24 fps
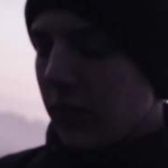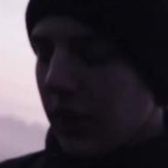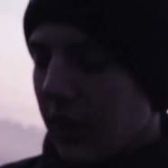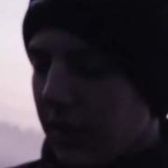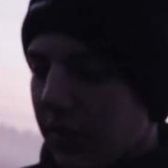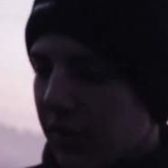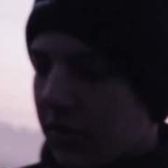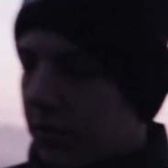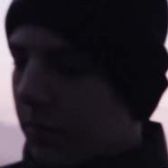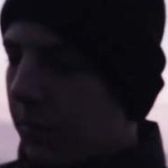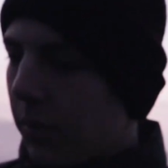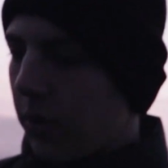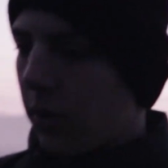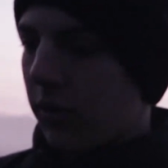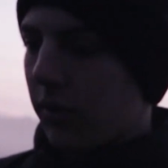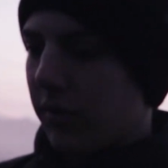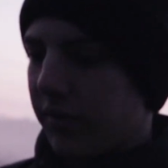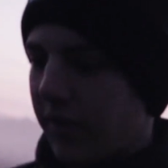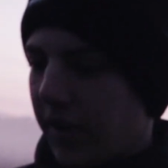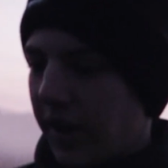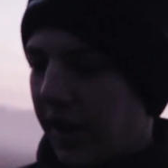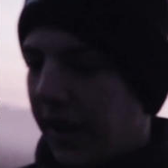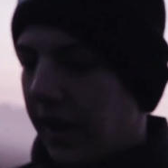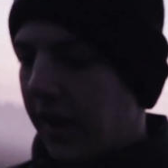It's more
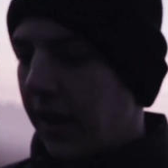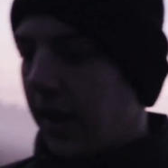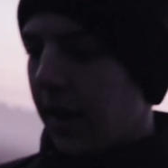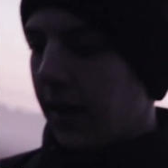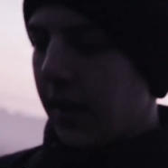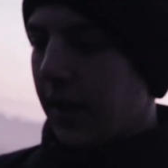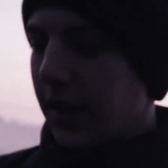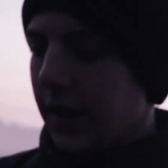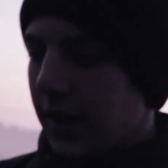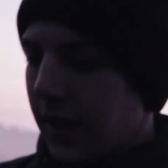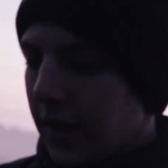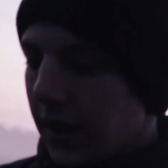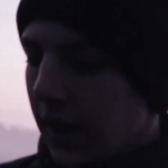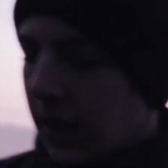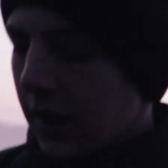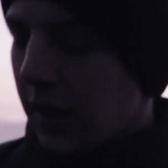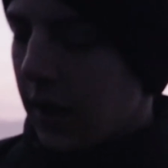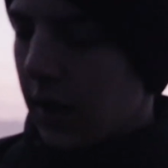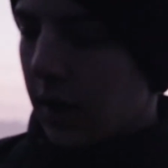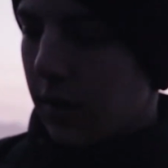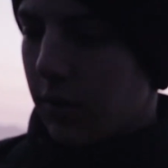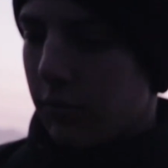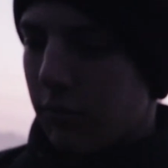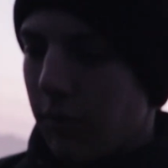of a
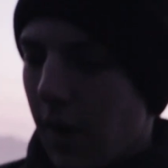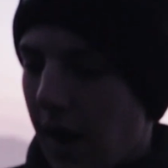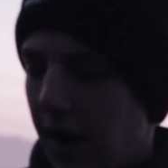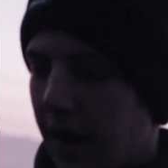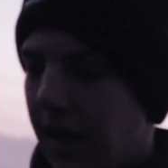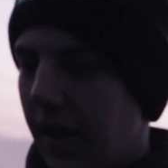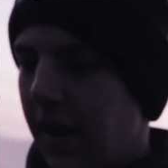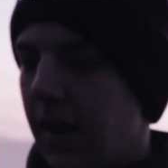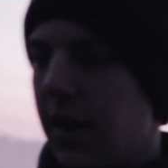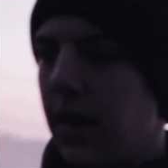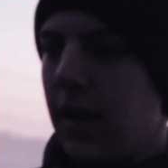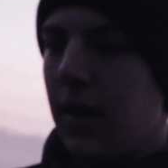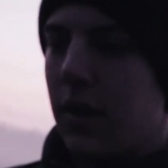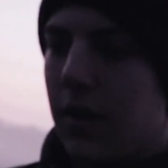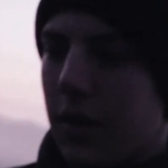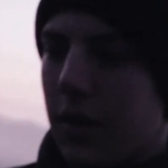recce